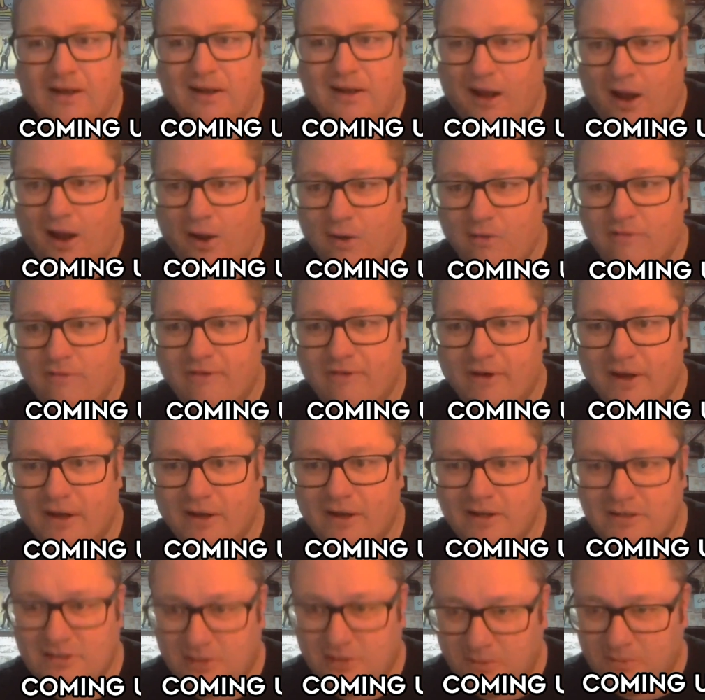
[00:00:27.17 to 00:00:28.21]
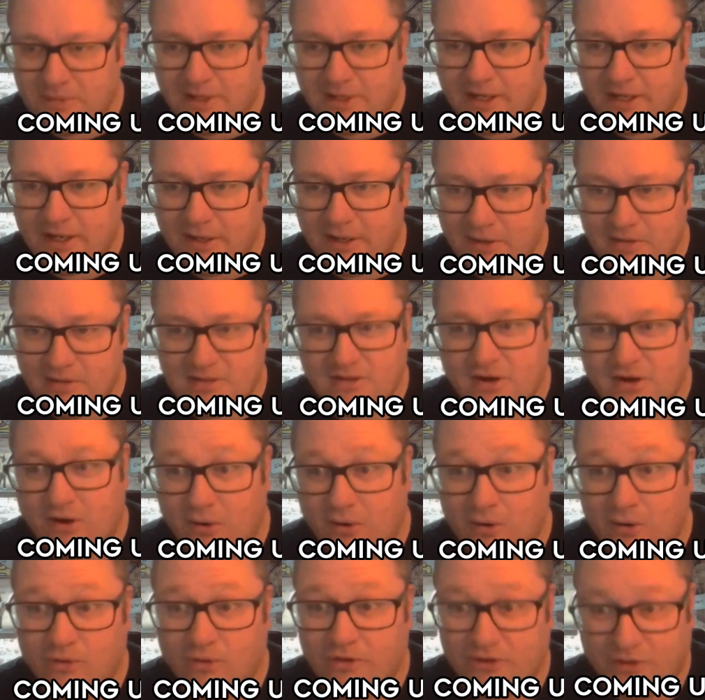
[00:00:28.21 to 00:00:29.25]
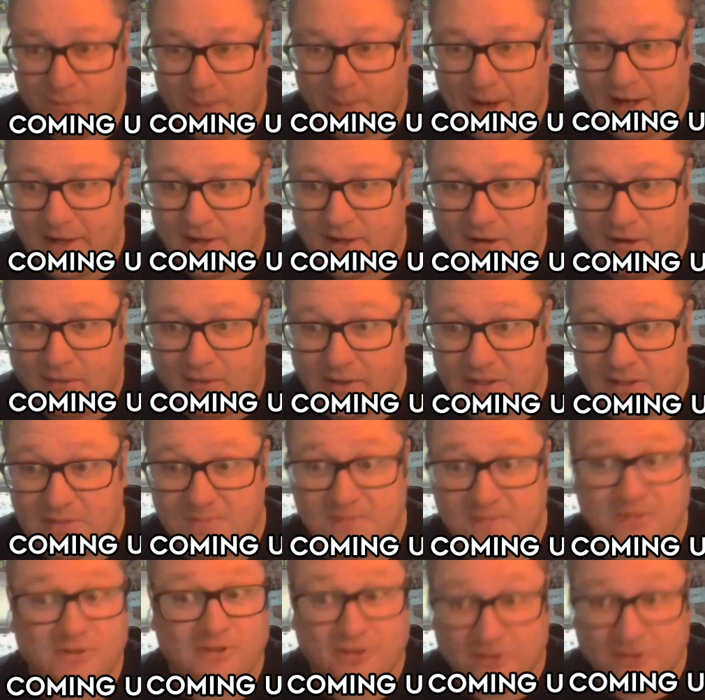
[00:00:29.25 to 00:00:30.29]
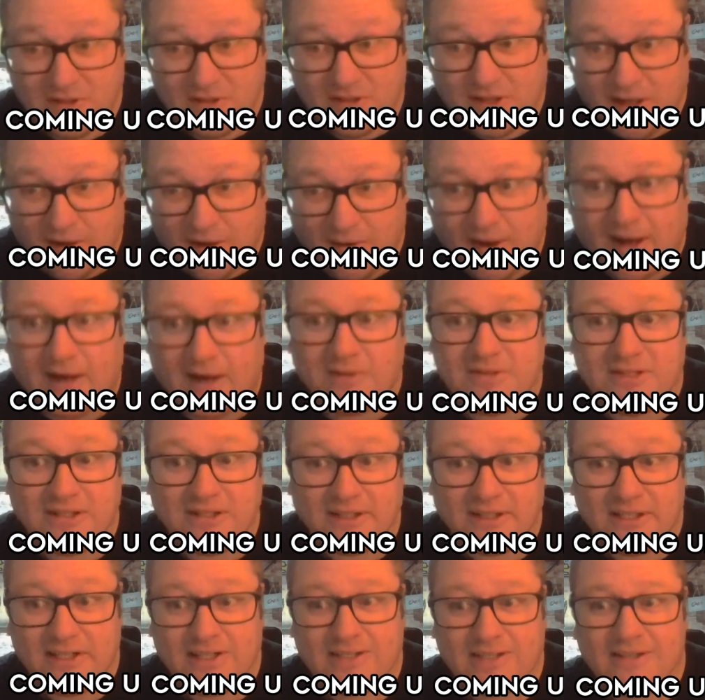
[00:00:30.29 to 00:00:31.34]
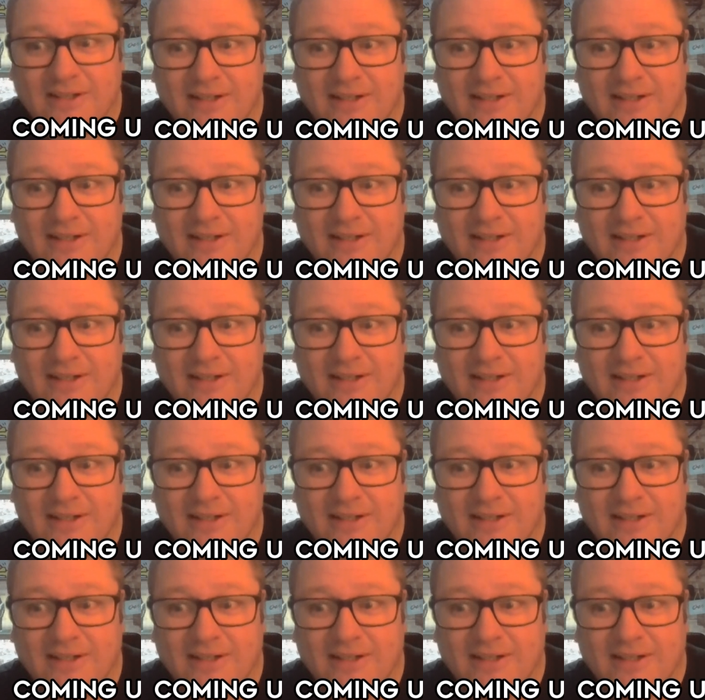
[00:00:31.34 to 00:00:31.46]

over somebody who's got all the domain knowledge but doesn't know how to lead